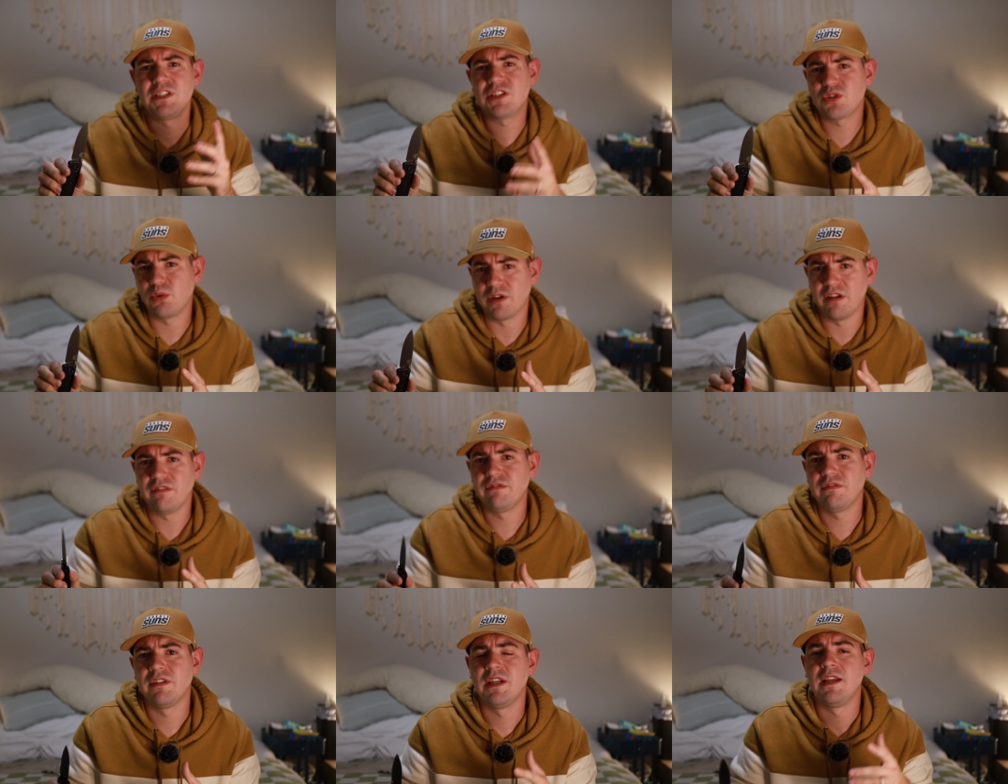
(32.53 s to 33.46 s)
sort
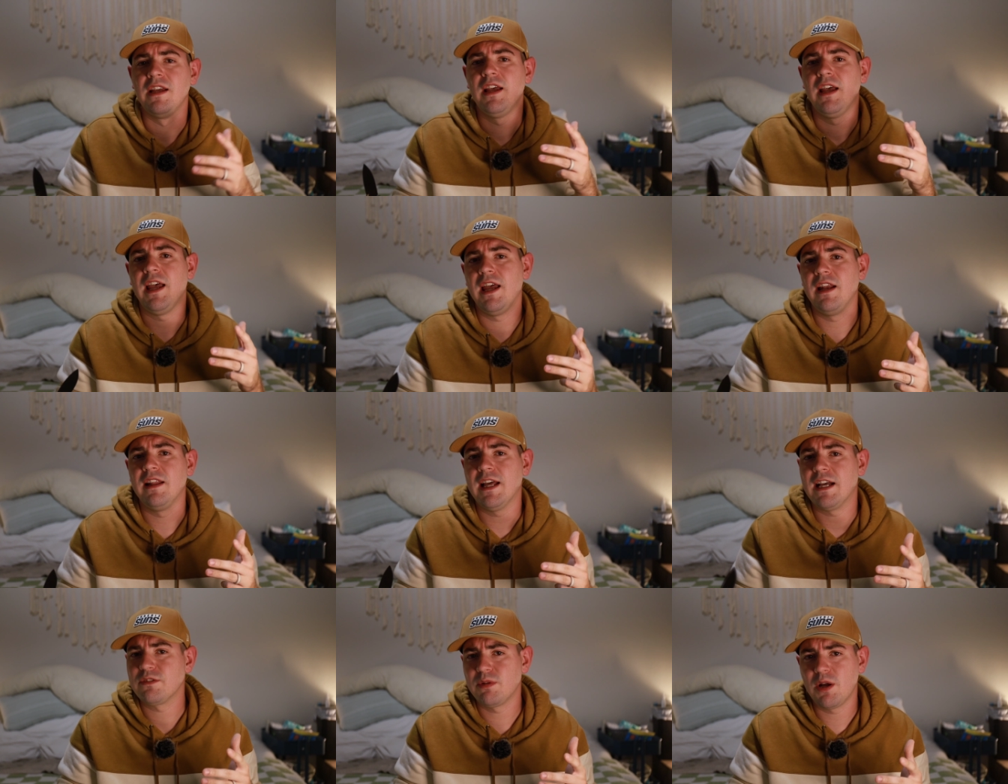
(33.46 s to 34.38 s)
of.
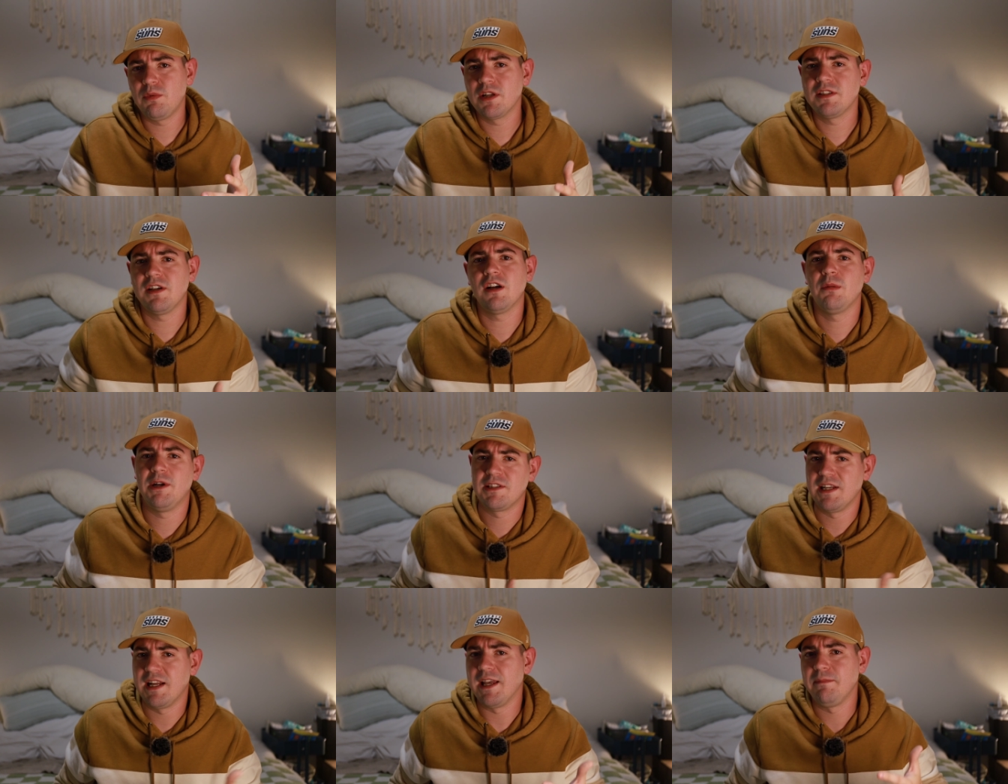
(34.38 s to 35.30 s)
And that's what I wanna talk
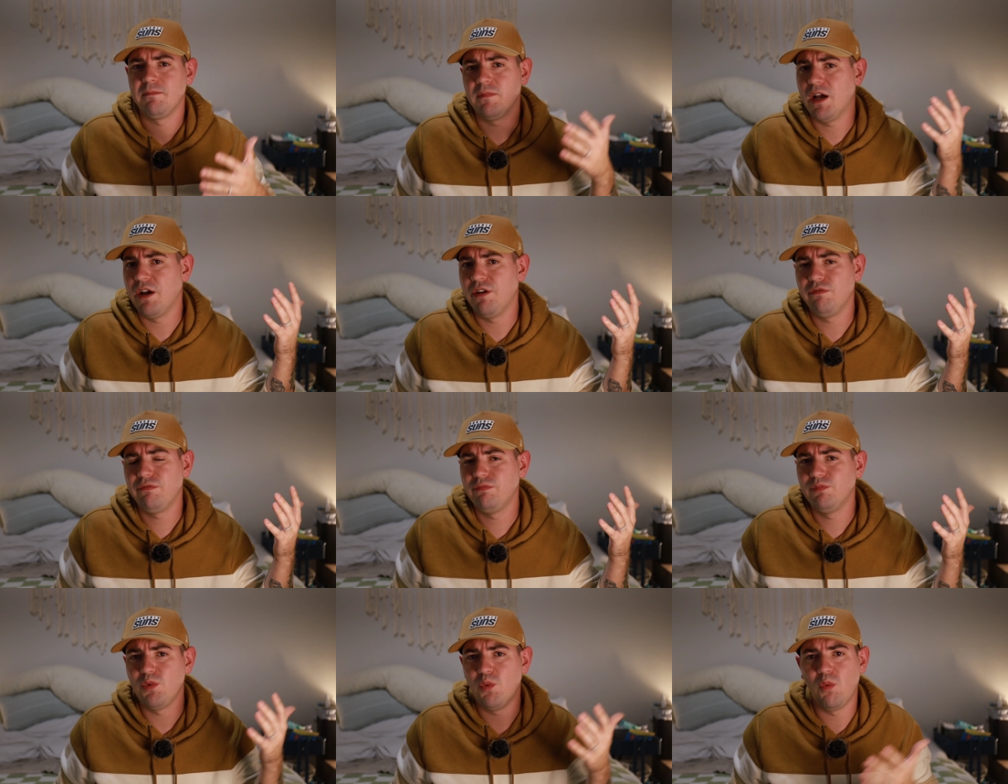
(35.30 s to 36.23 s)
about today, of
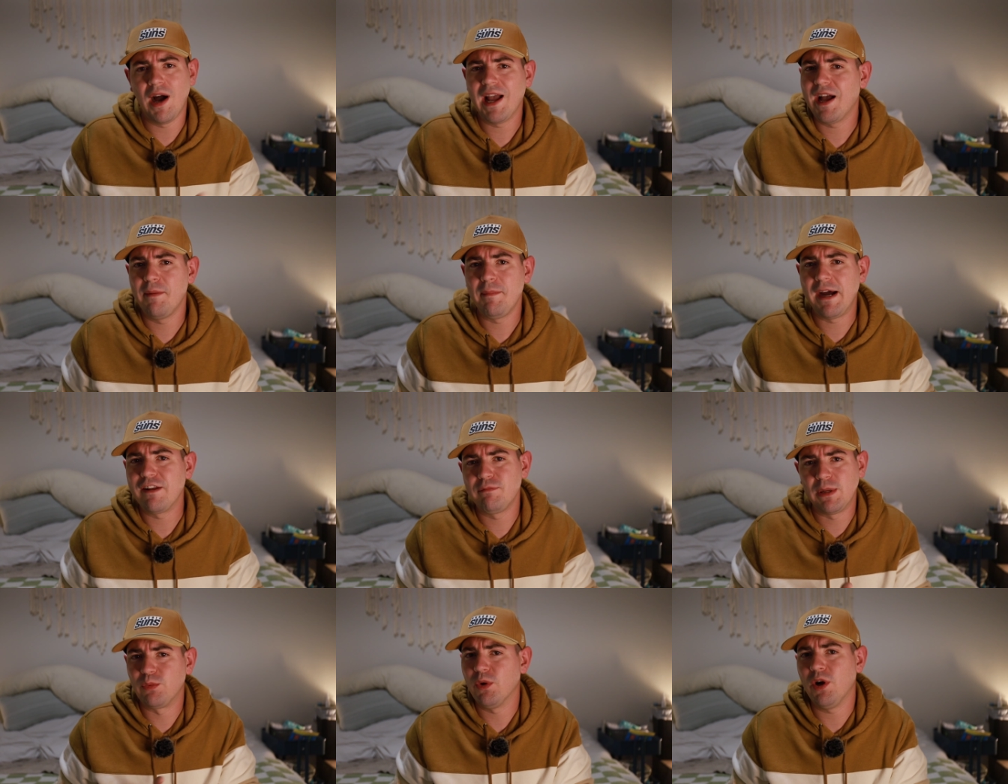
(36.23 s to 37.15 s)
why I might
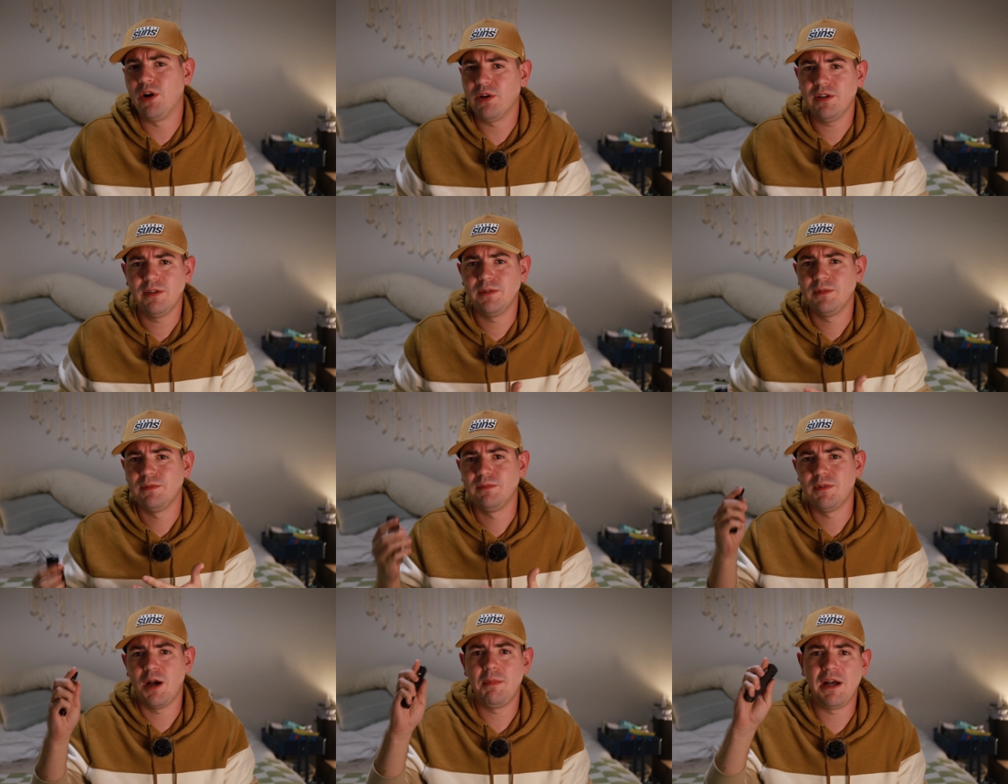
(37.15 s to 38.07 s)
have been wrong
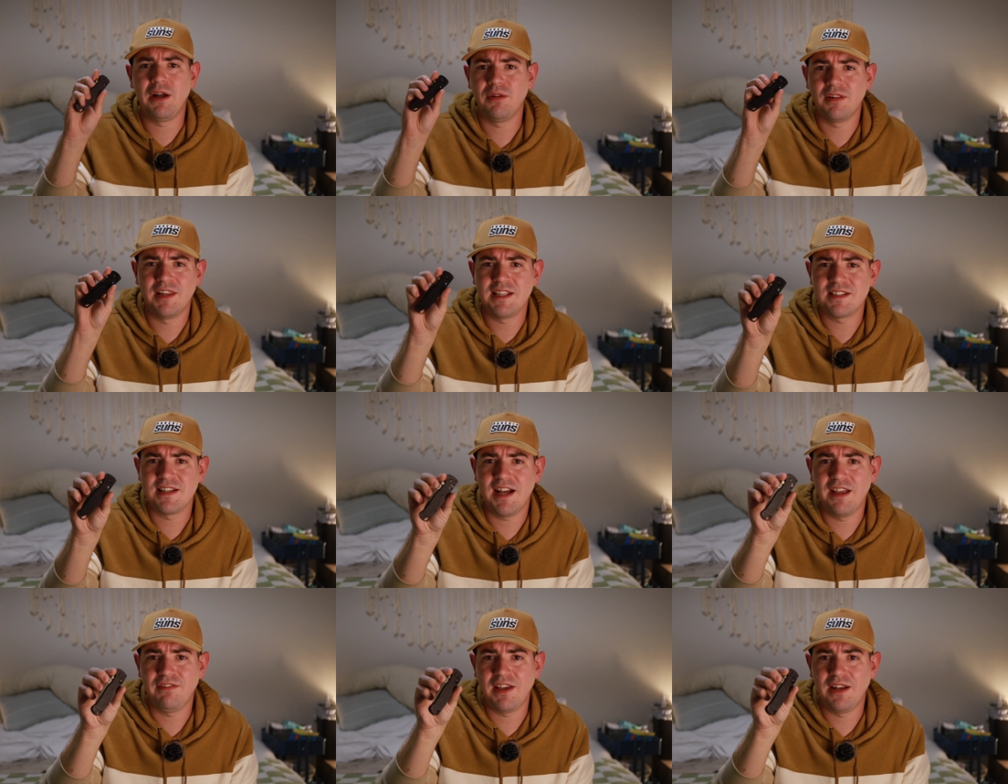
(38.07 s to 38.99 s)
about this
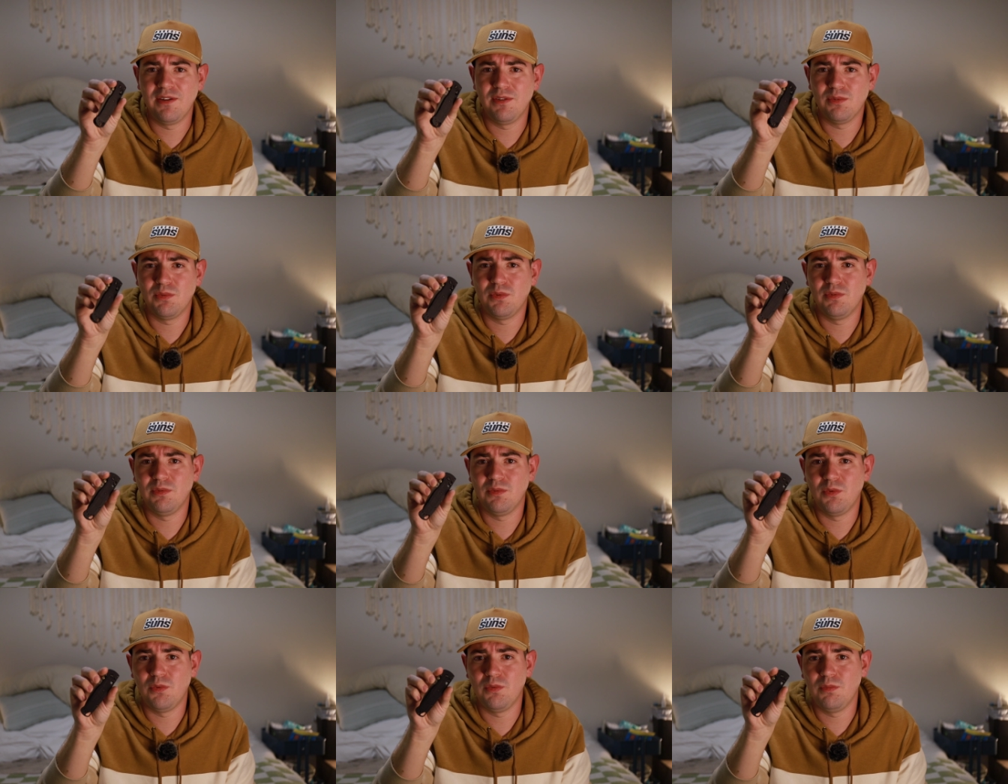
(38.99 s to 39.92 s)
knife and
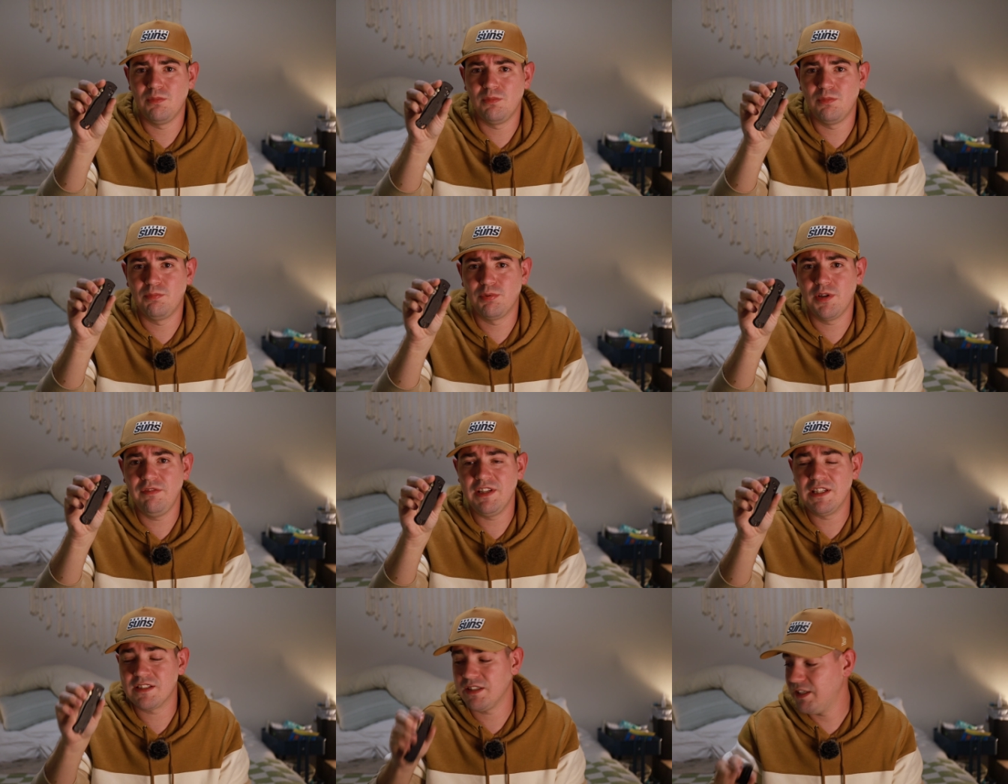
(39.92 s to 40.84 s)

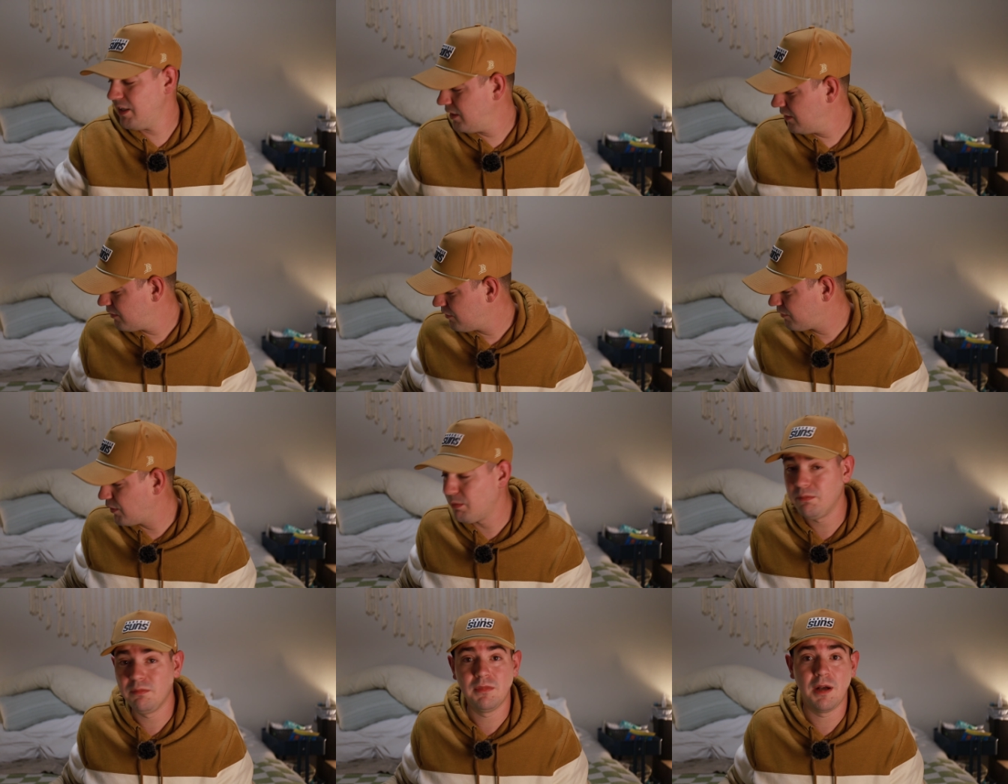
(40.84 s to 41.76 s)
previously
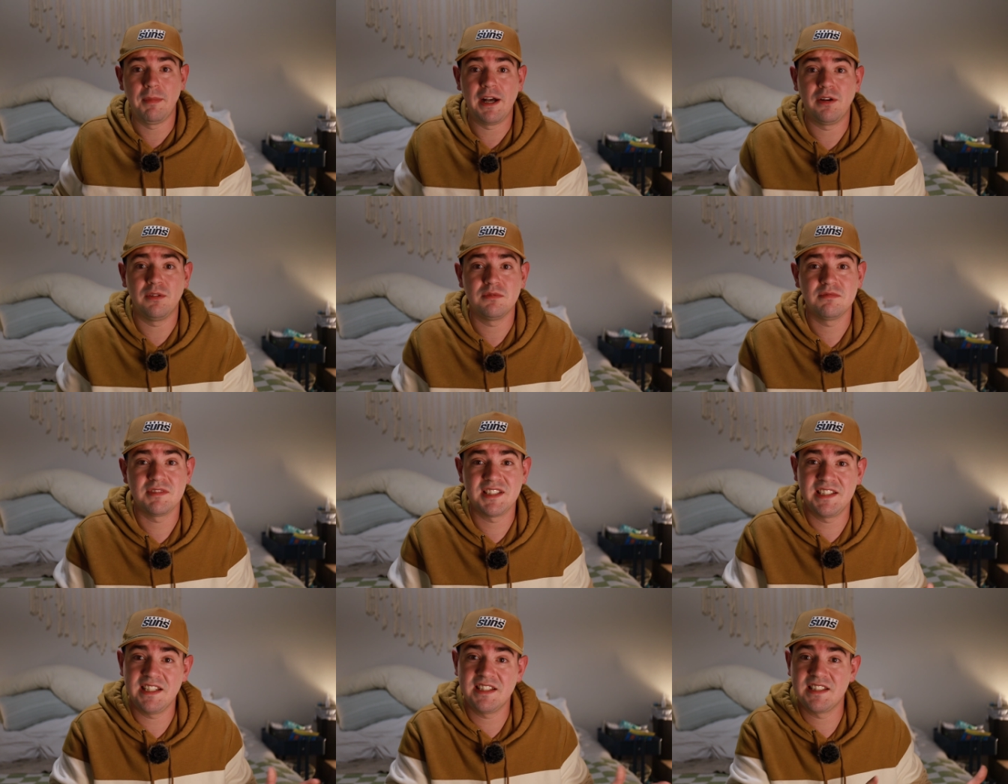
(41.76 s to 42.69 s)
from about
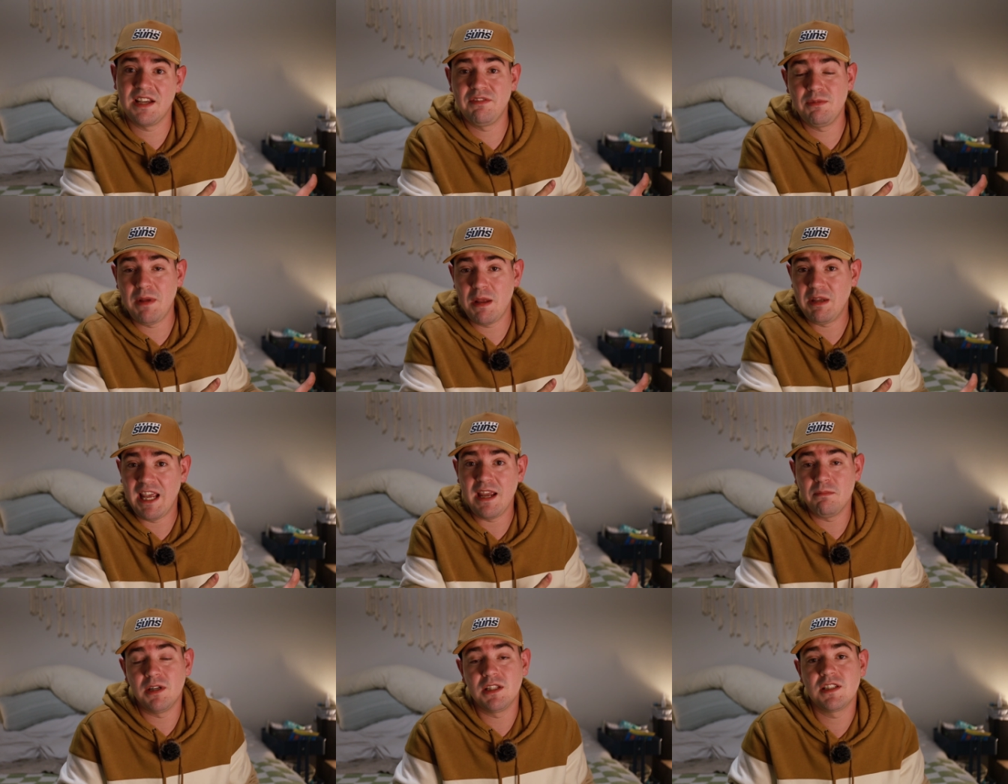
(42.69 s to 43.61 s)
six, seven, maybe
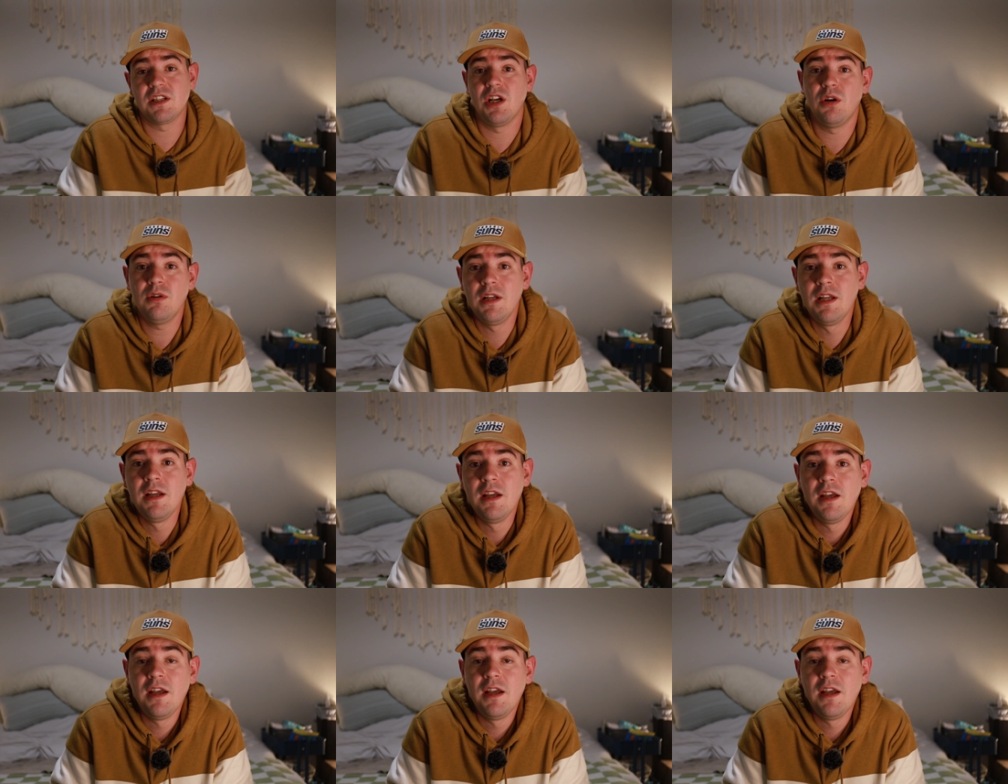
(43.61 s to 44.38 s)
eight months ago